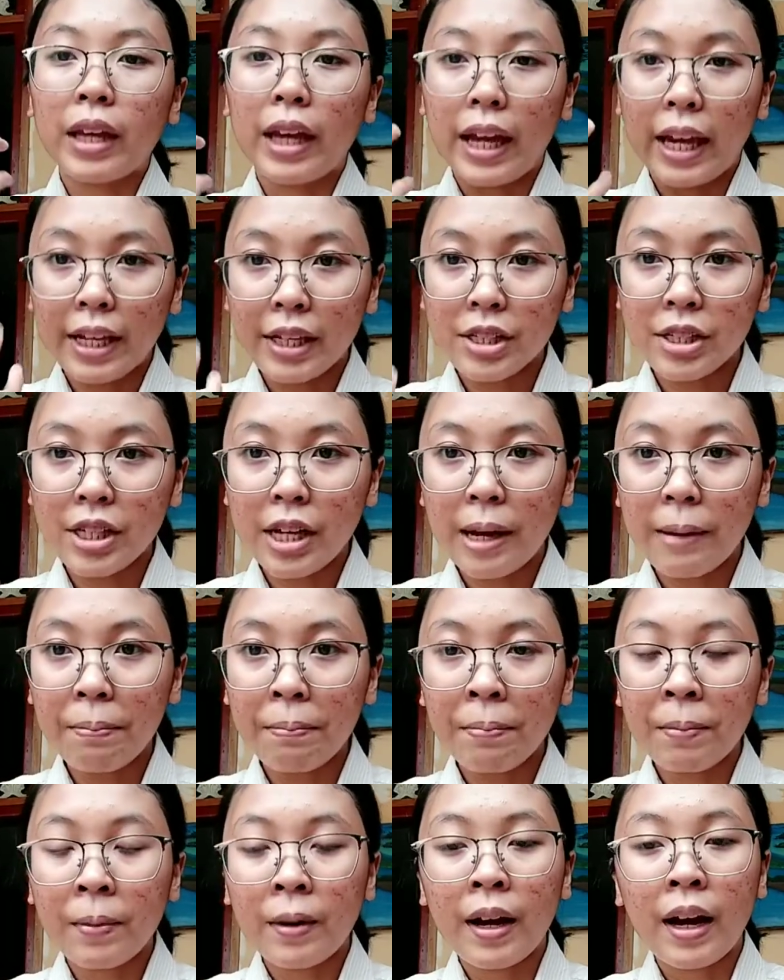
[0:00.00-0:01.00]
eye shape,
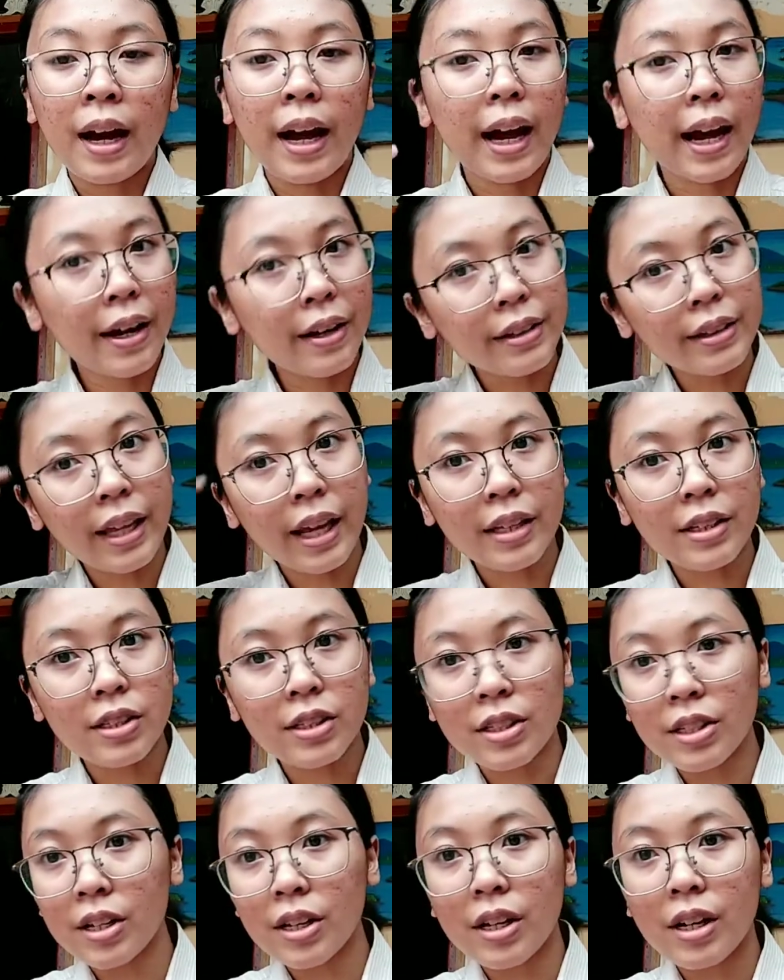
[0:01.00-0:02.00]
hair
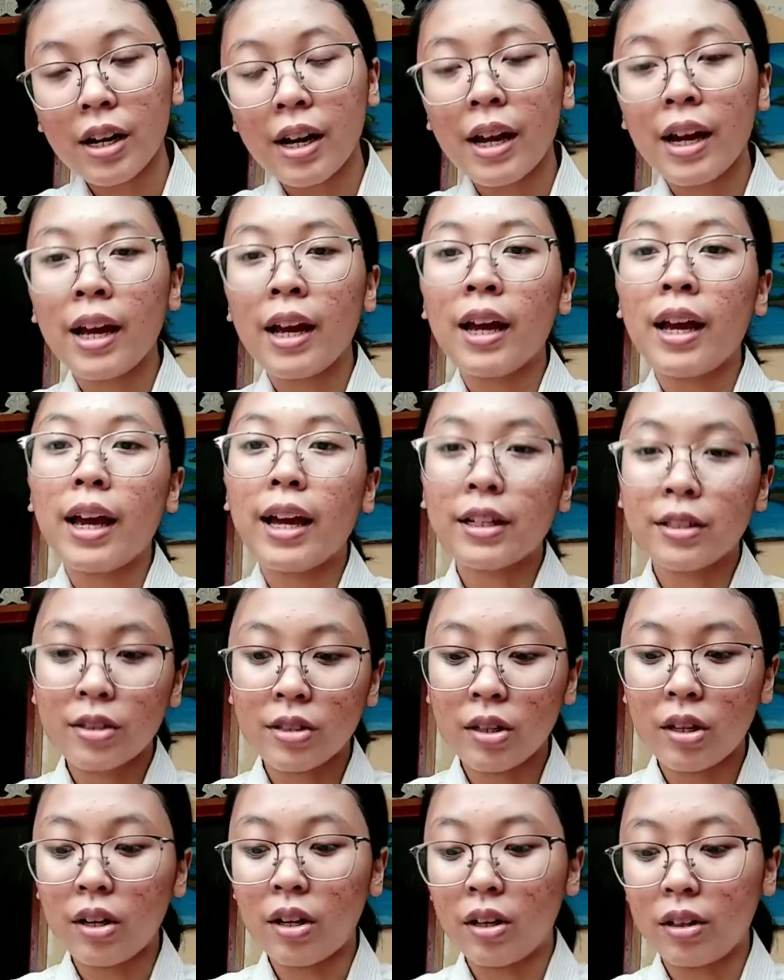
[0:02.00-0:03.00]
texture, and
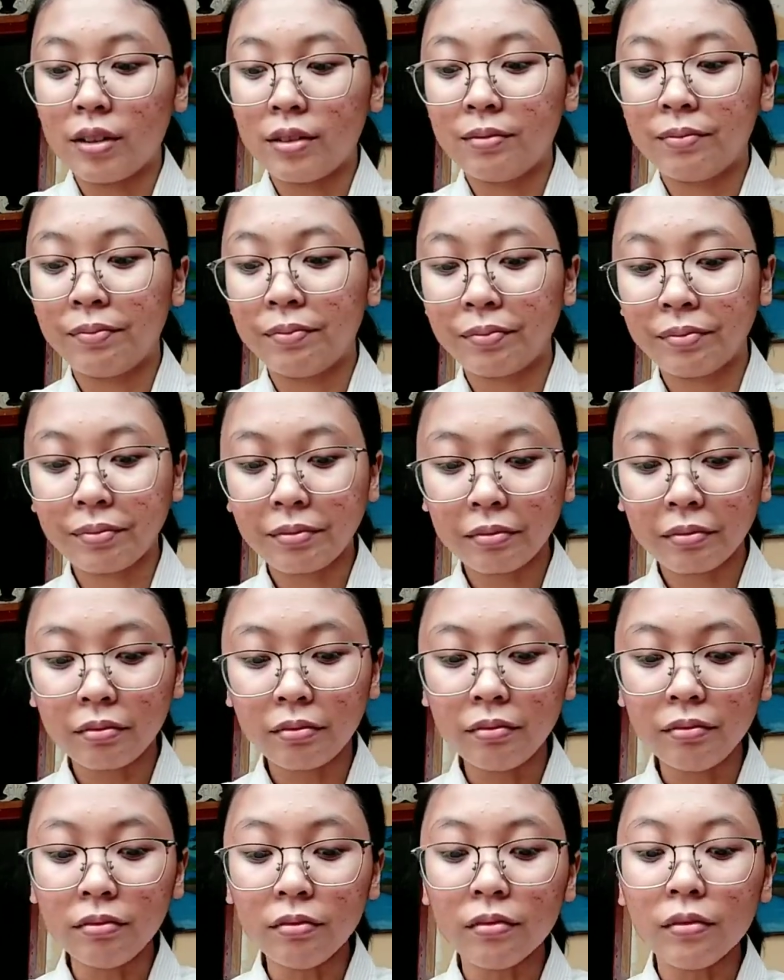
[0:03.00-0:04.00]
so on.
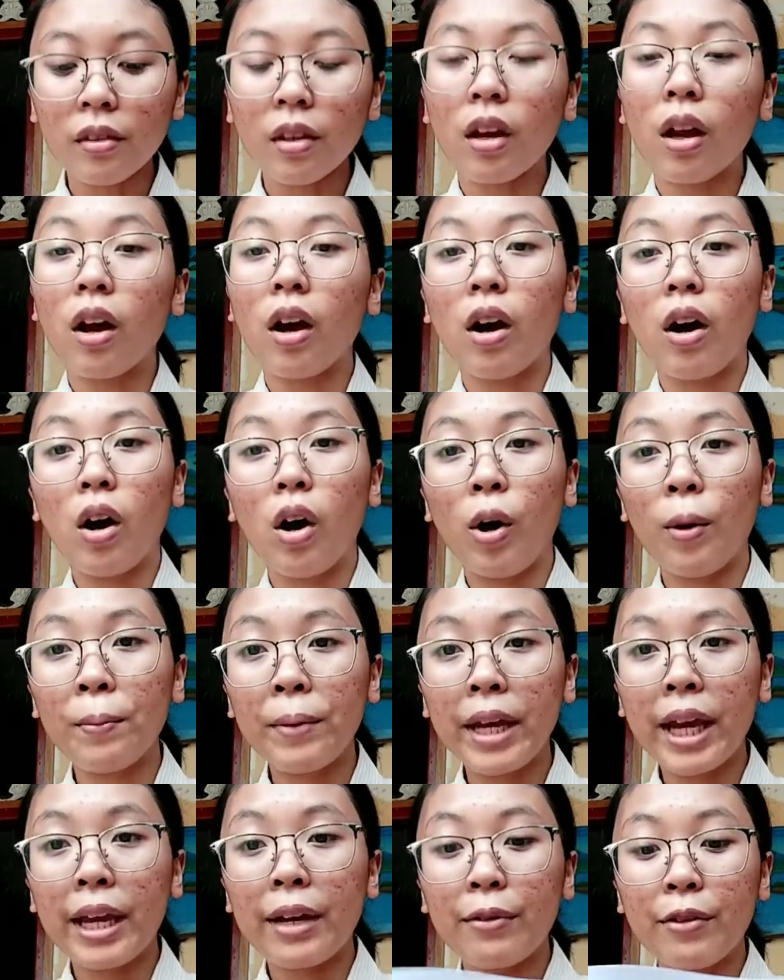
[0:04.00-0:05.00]

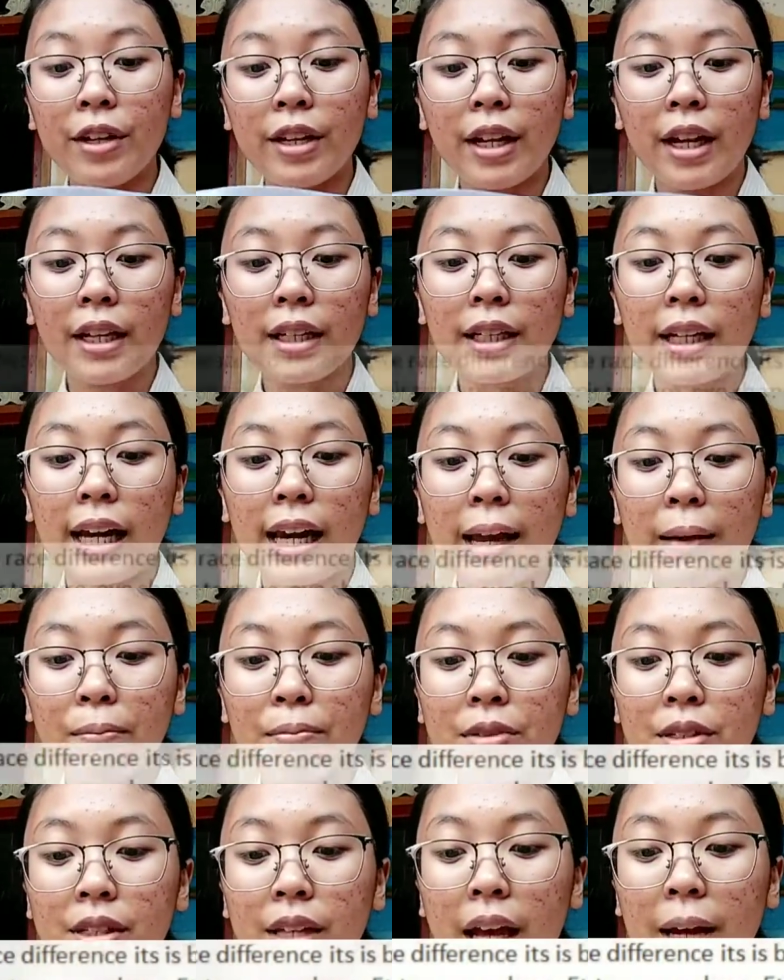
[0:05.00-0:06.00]
Omi and Winan
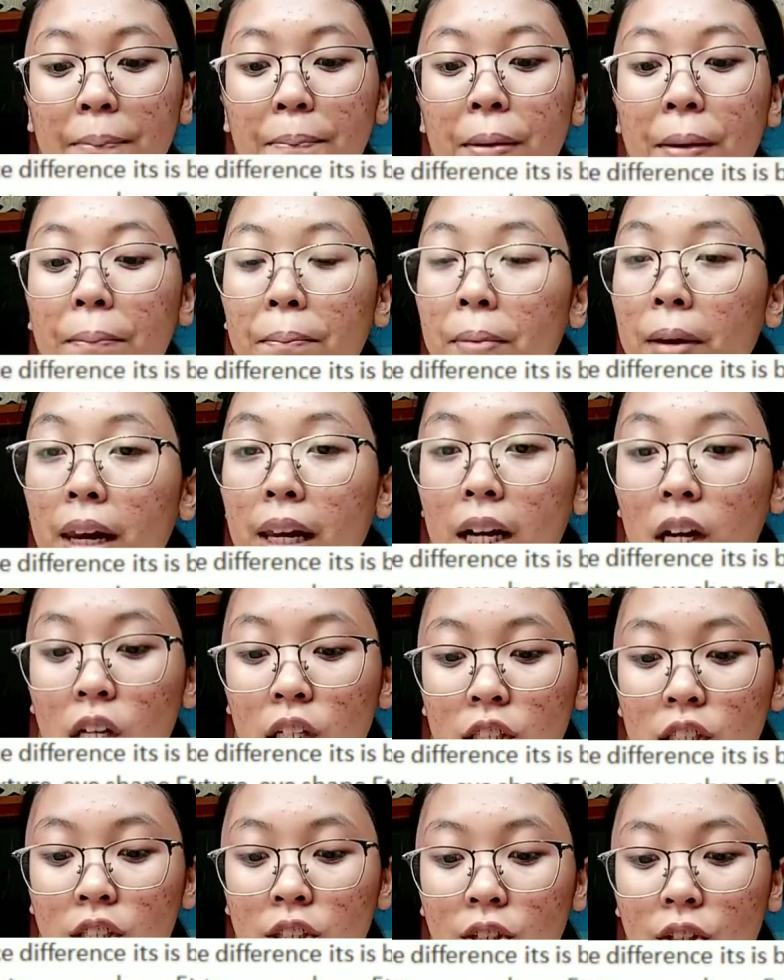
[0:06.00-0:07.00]
claims that people
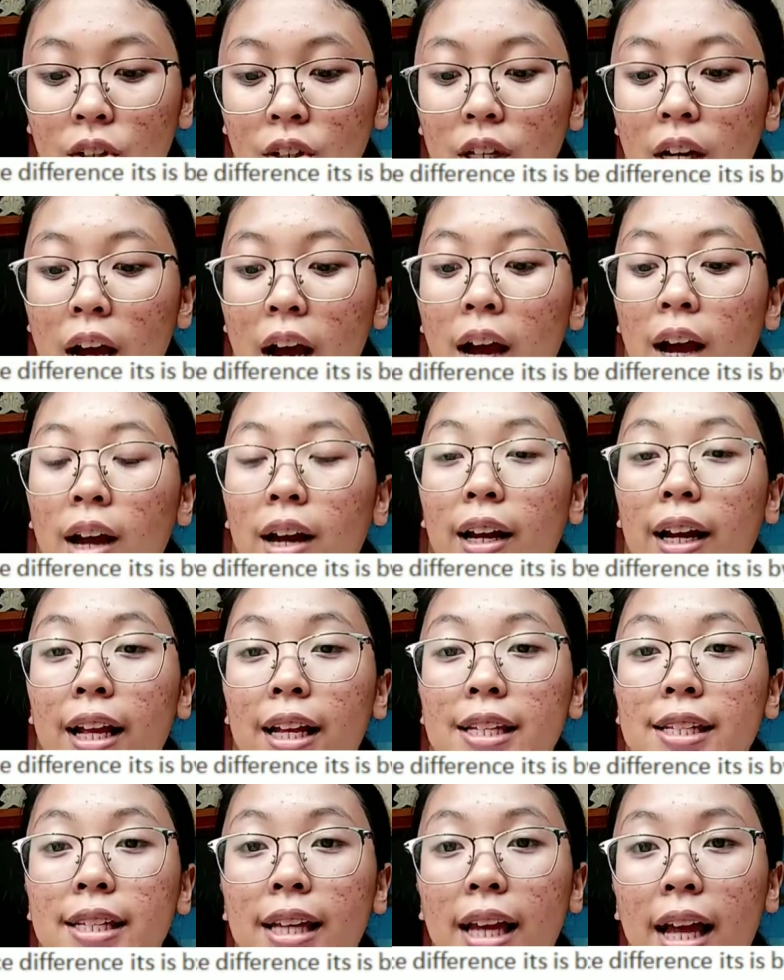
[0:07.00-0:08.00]
construct
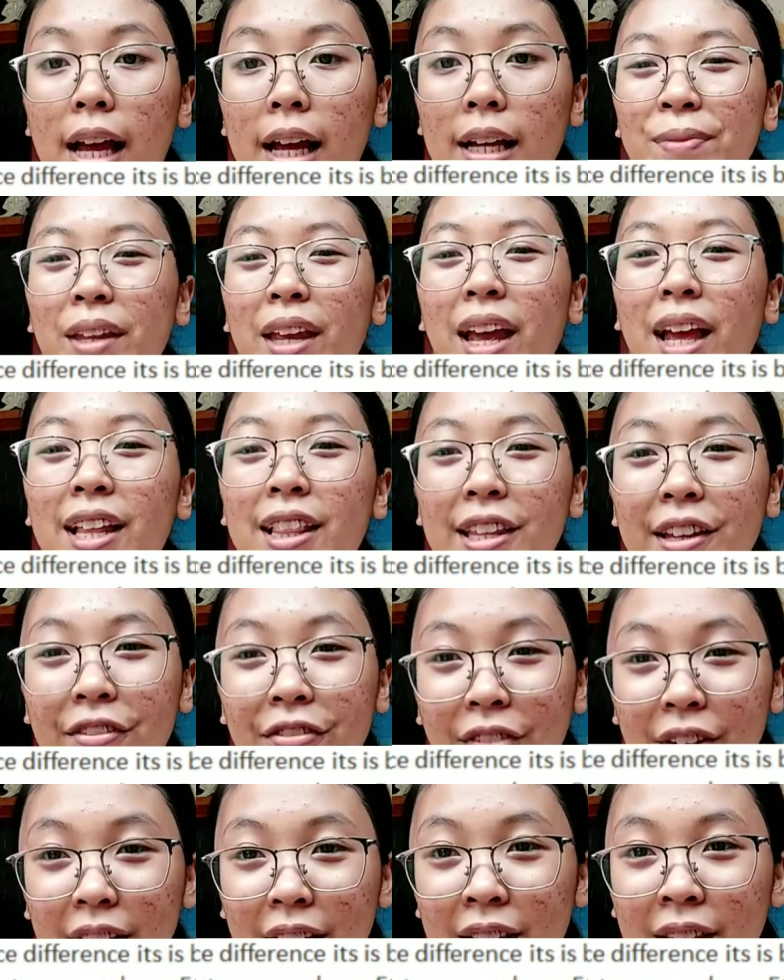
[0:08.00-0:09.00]
race as
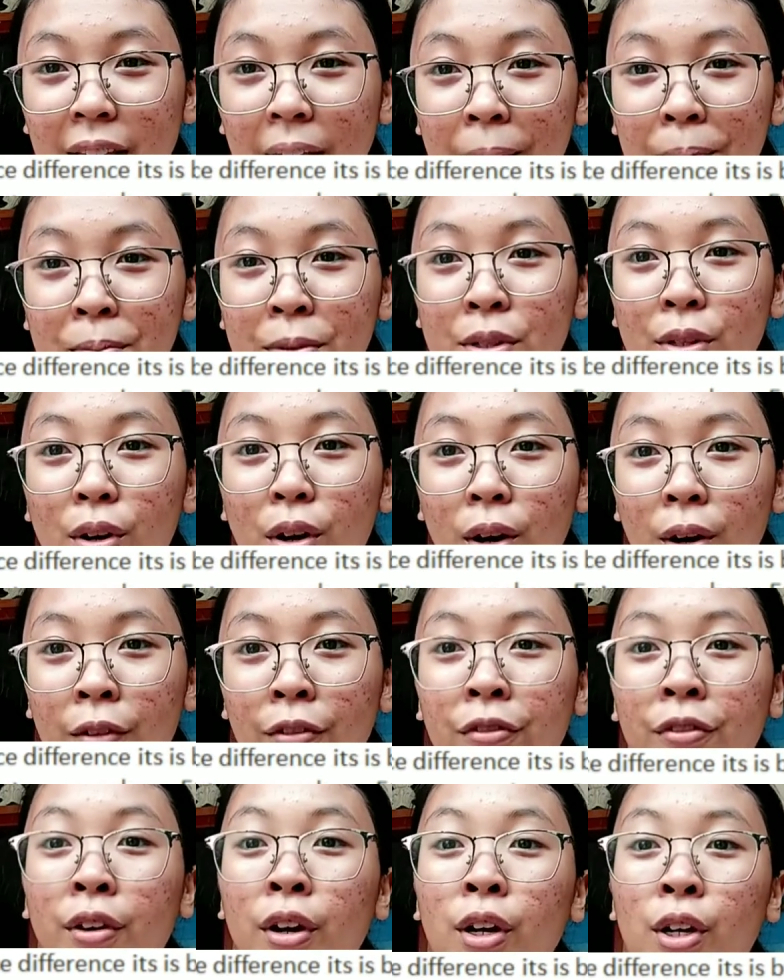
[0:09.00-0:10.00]
different types
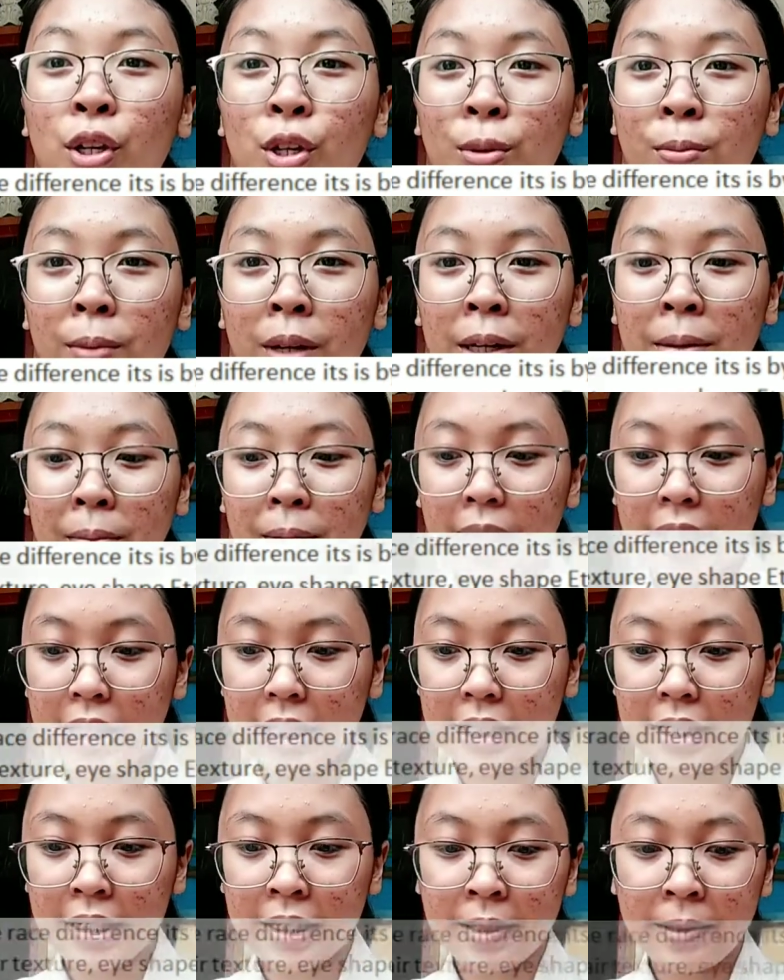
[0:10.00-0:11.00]
of human
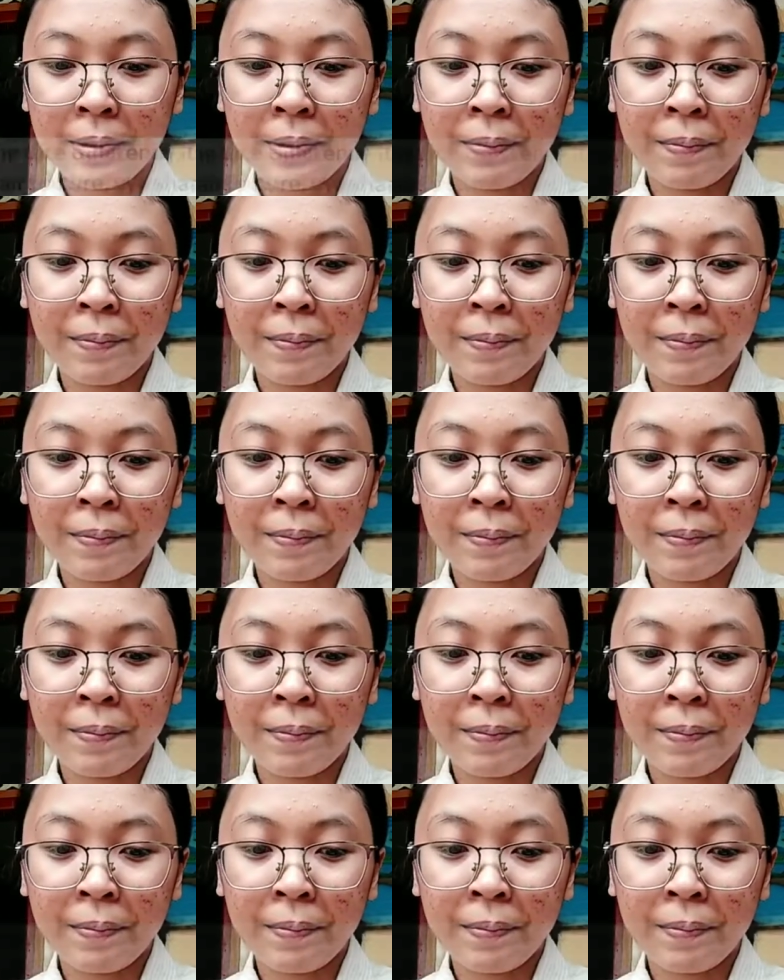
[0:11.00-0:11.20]
bodies,